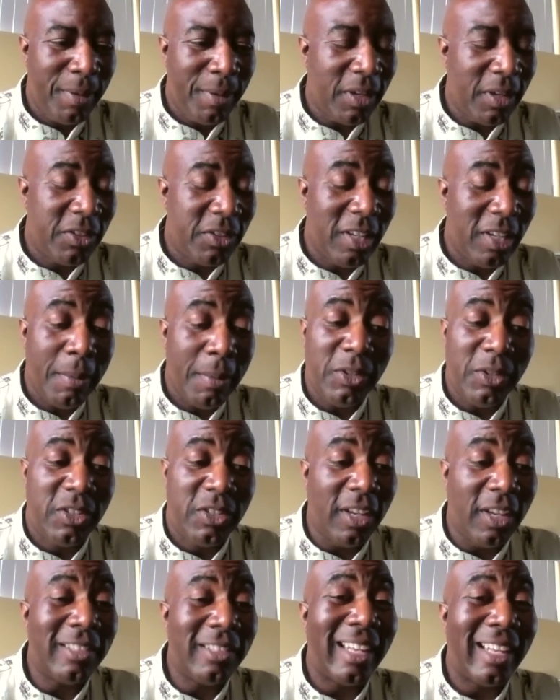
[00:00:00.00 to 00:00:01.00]
Because the
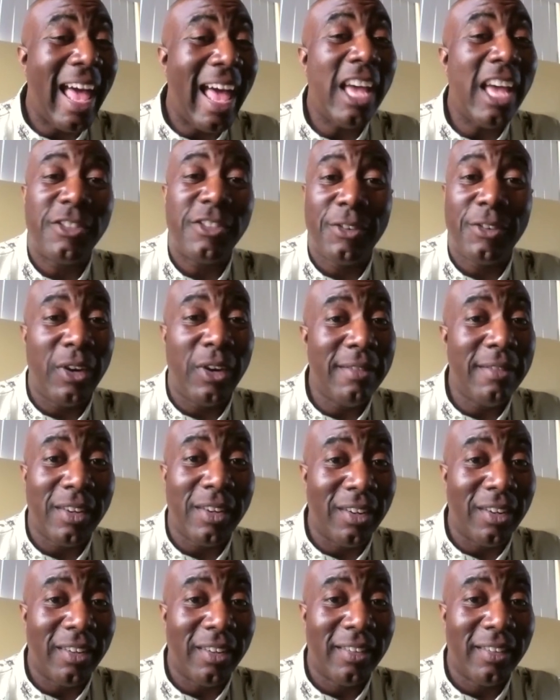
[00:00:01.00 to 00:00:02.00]
image does last
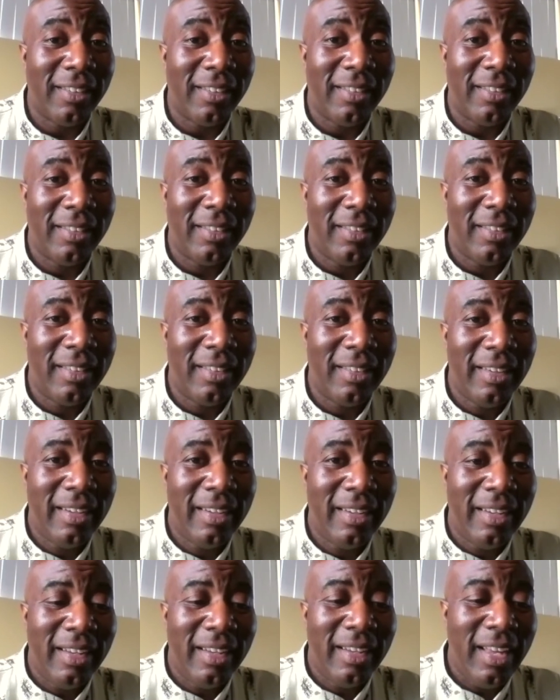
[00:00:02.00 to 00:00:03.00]
forever.
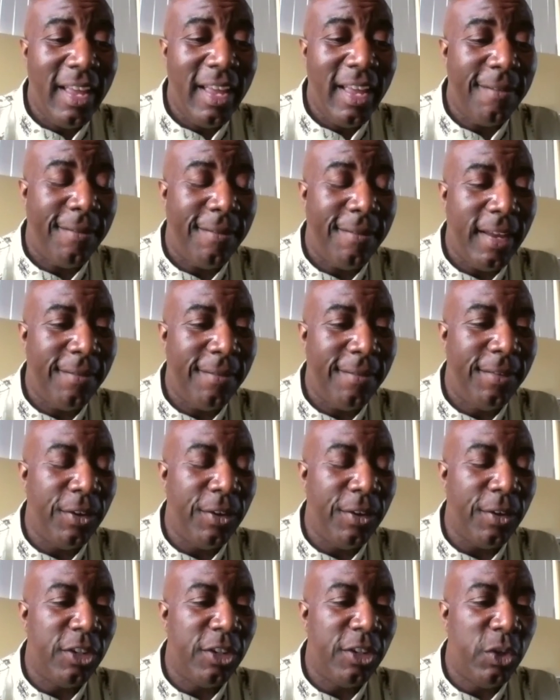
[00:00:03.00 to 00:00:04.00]

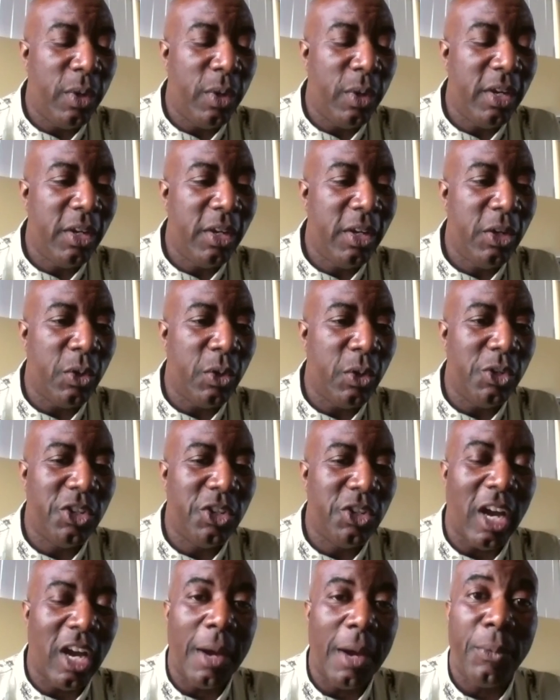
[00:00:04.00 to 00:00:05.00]
If you're doing
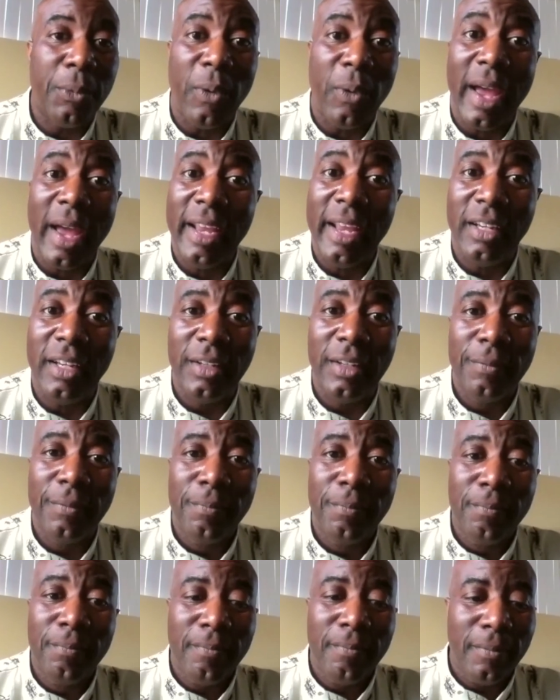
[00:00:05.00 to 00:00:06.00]
your job right,
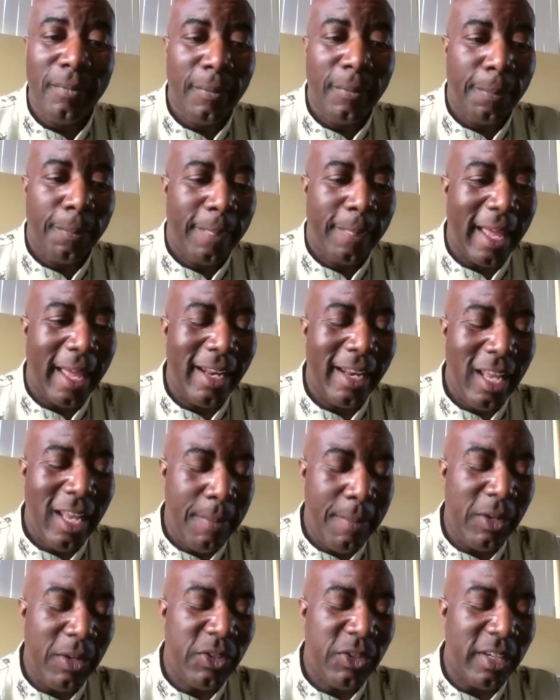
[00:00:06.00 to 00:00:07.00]

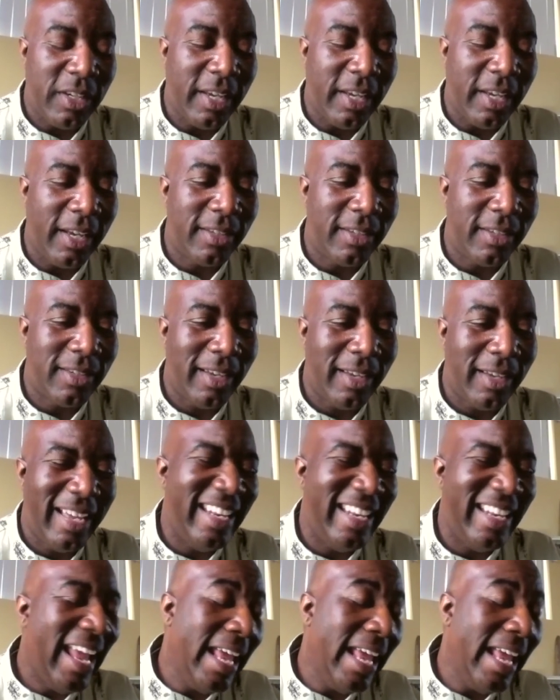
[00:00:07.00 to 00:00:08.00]
that image that takes
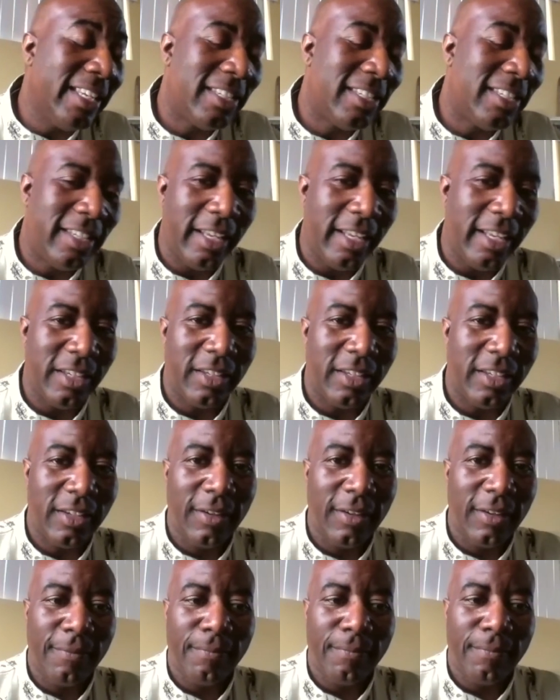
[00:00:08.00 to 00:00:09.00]
an instant
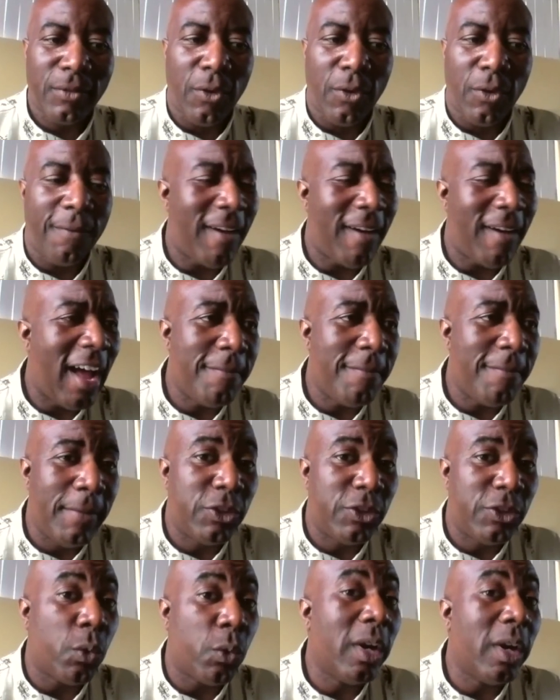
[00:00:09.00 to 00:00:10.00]
or
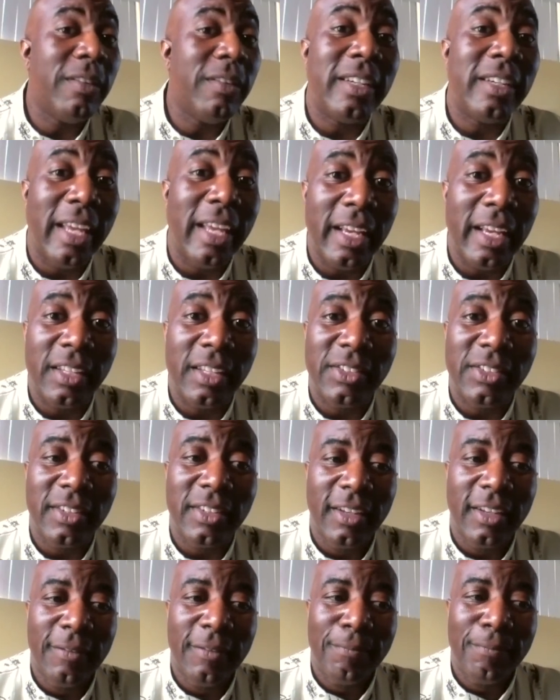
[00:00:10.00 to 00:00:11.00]
5 minutes or whatever it
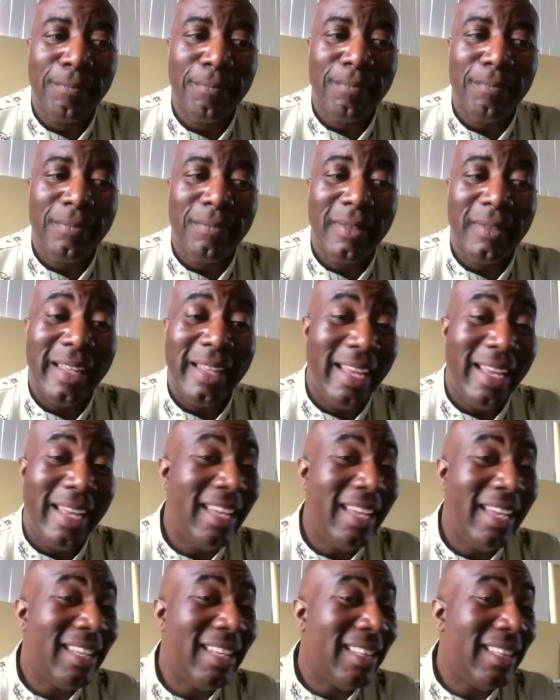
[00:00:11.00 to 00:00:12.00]
takes,
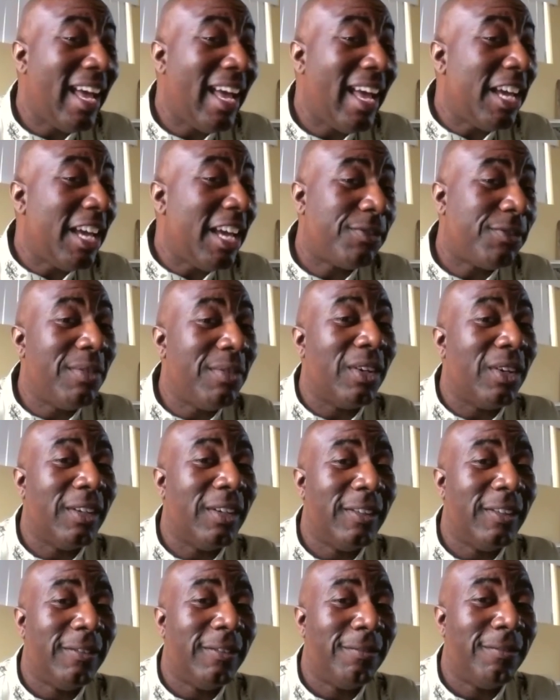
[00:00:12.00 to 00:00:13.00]
it lasts
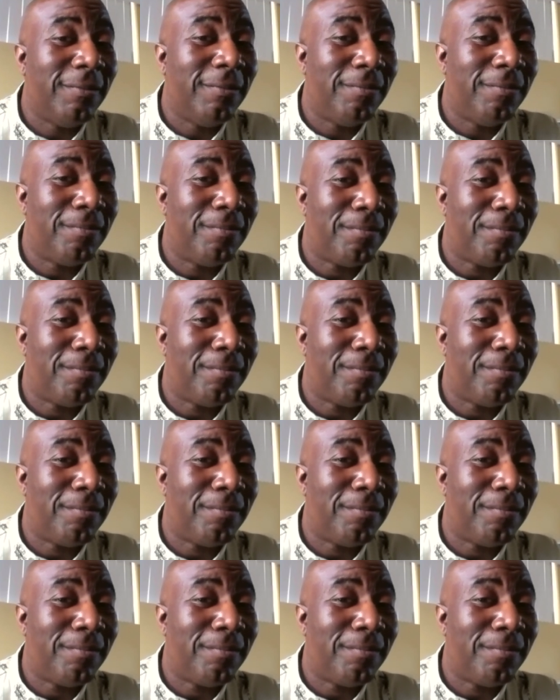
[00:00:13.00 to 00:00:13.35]
forever.